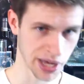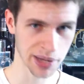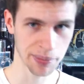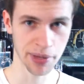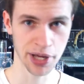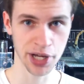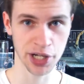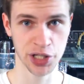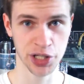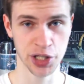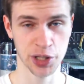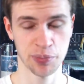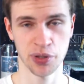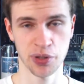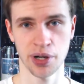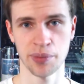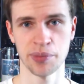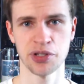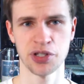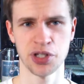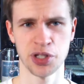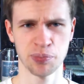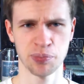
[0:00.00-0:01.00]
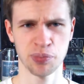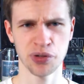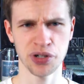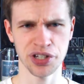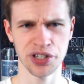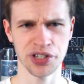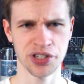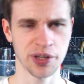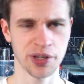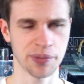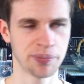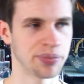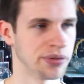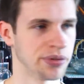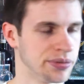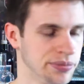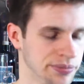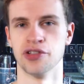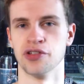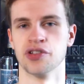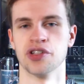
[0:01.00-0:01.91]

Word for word: Mad Max's premise is pretty simple.